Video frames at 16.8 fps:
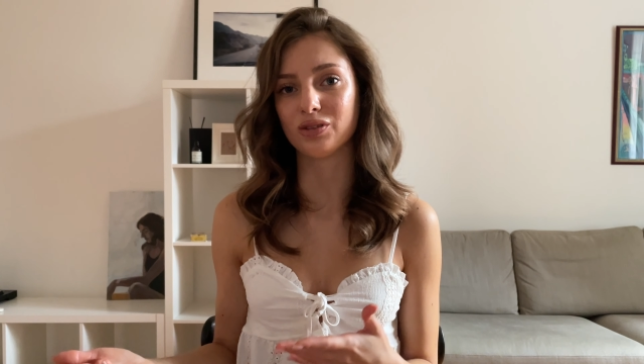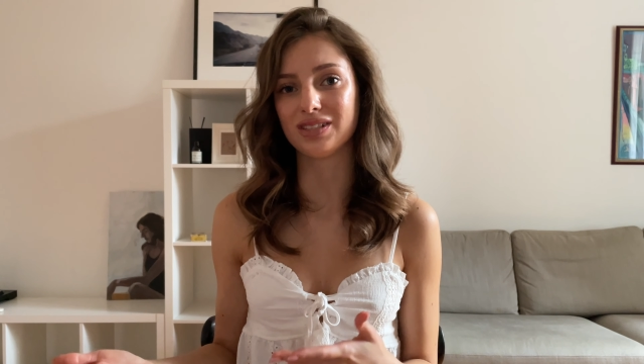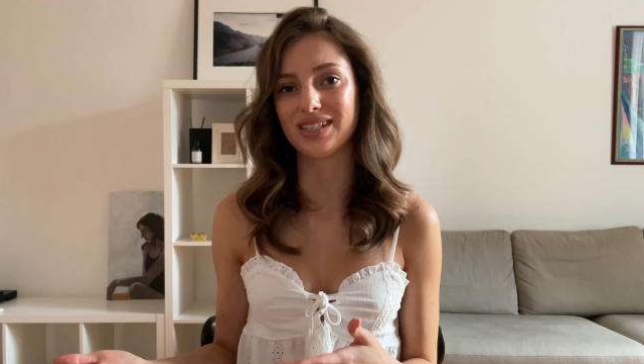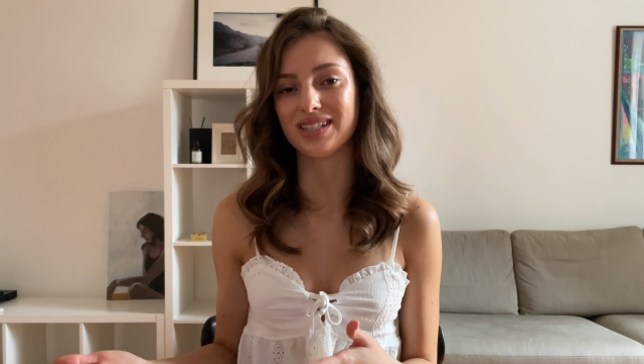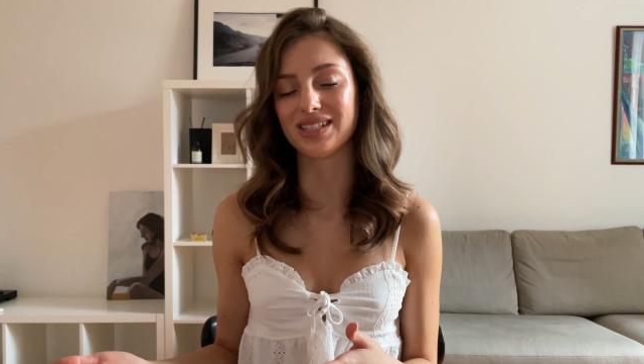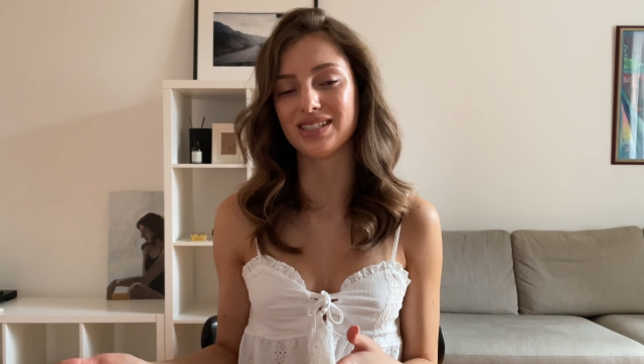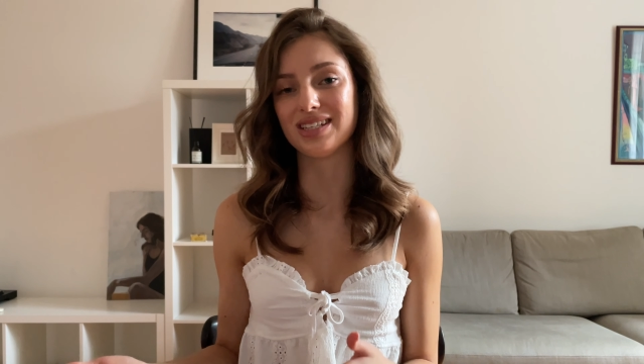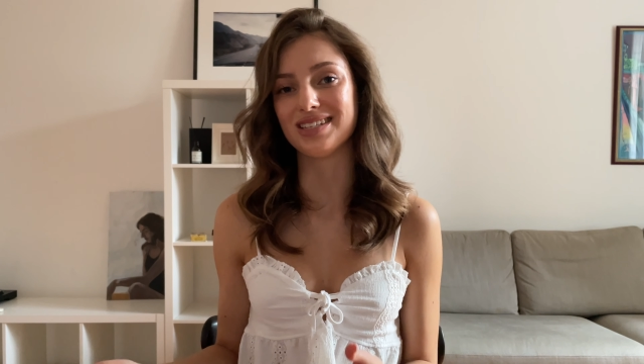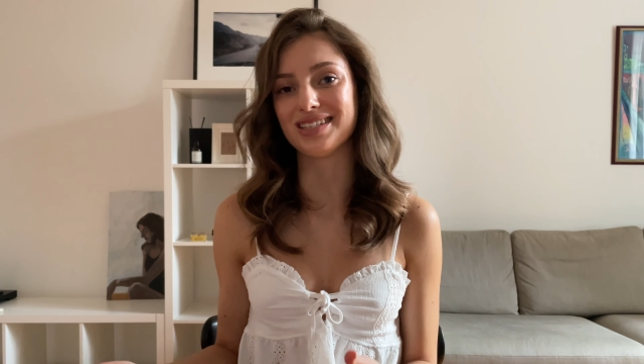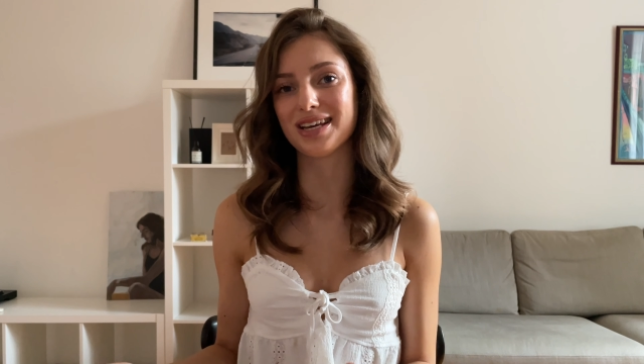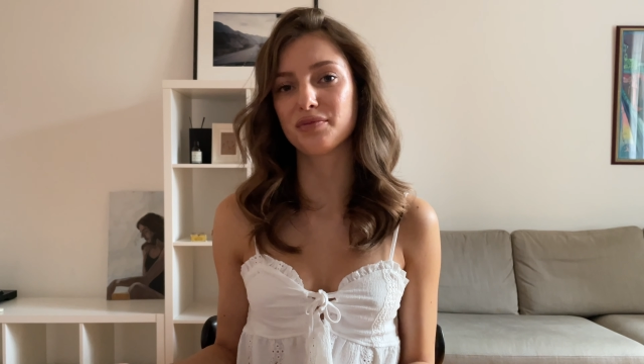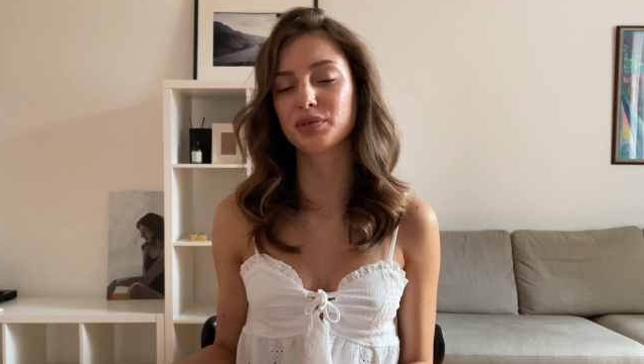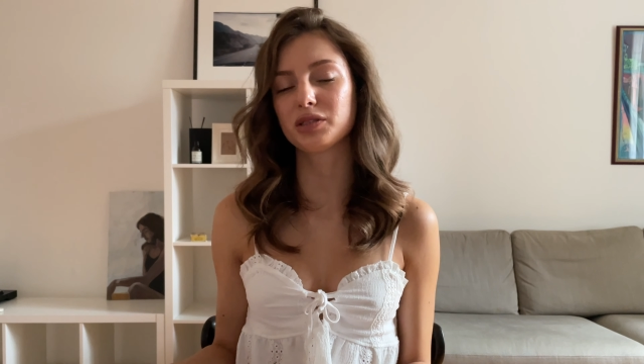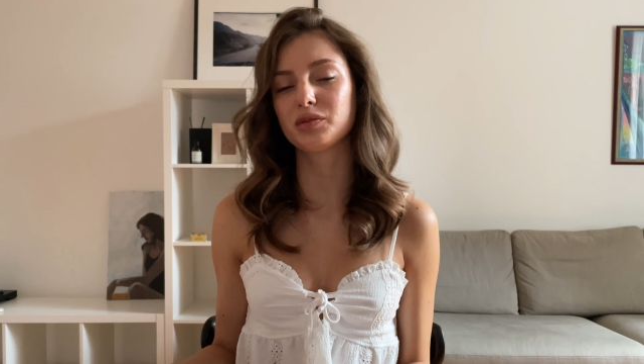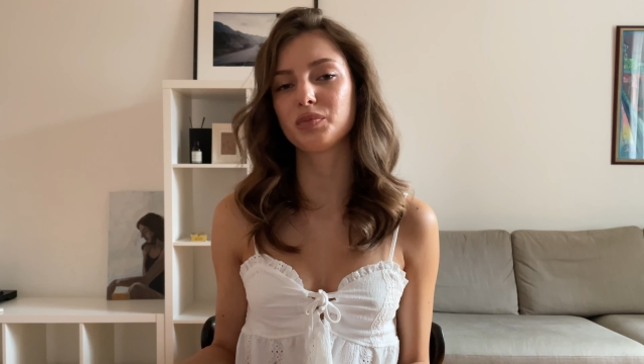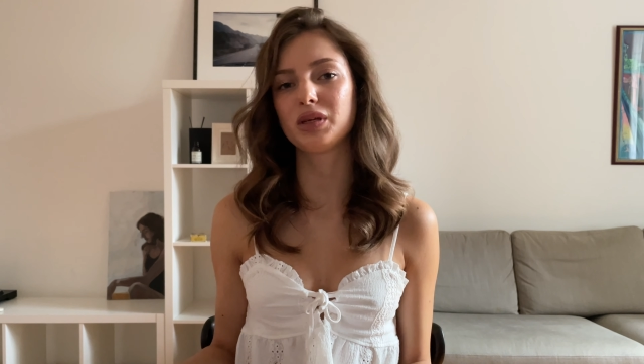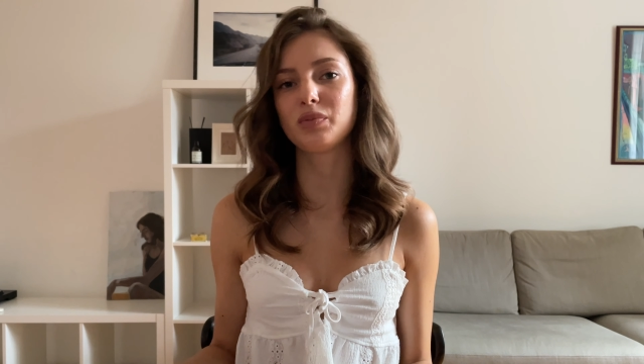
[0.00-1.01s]
these
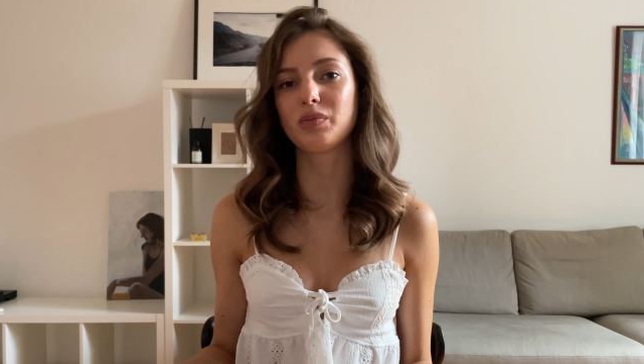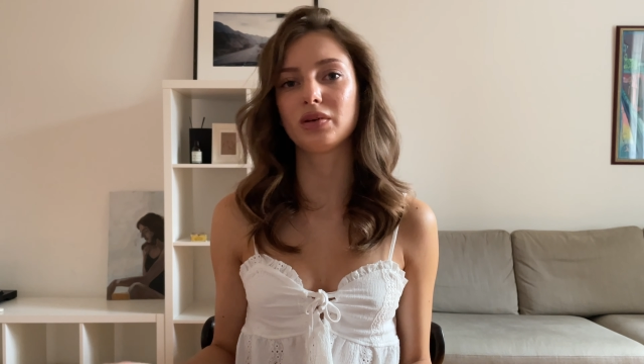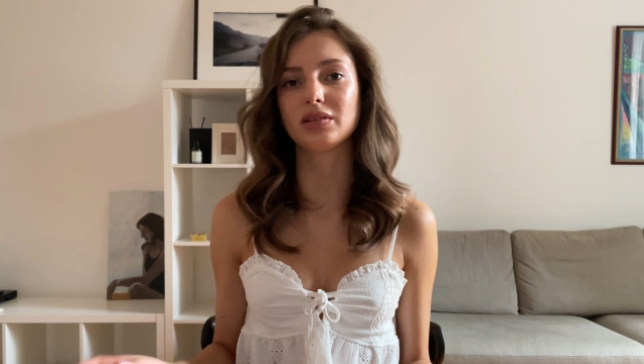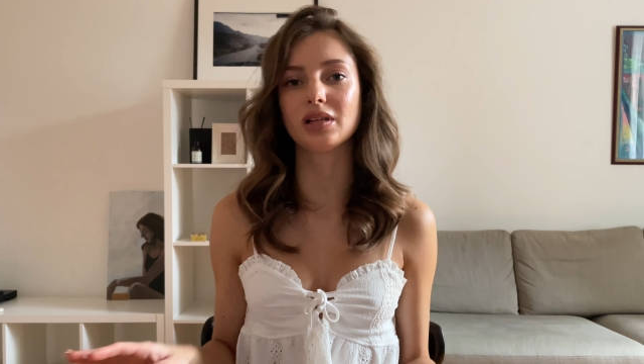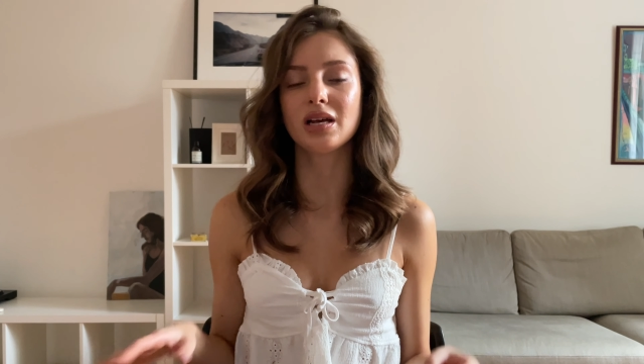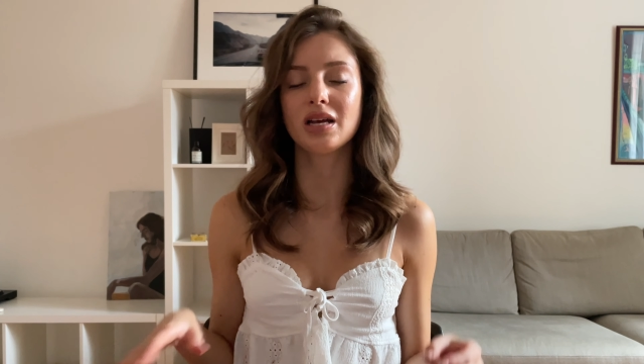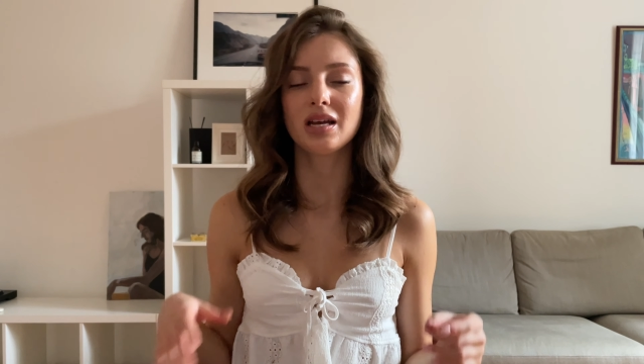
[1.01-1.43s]
disabled people,